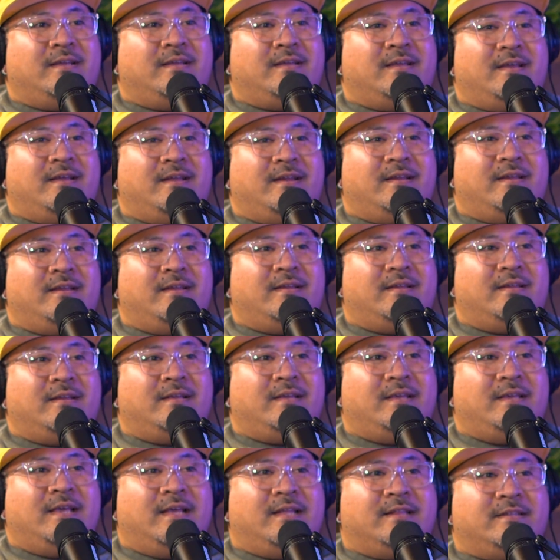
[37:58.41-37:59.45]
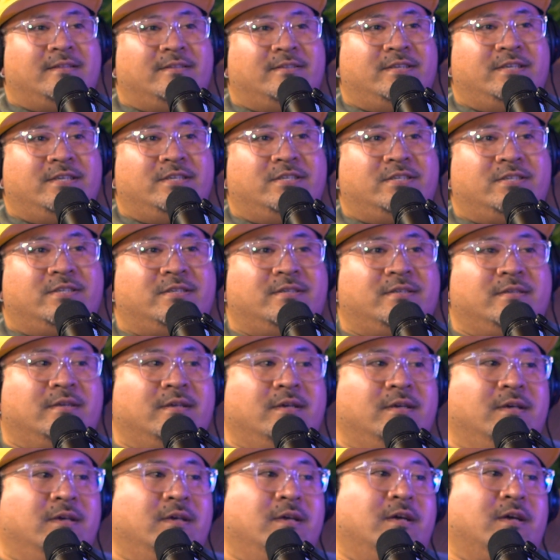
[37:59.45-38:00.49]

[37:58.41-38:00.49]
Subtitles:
And he had to teach,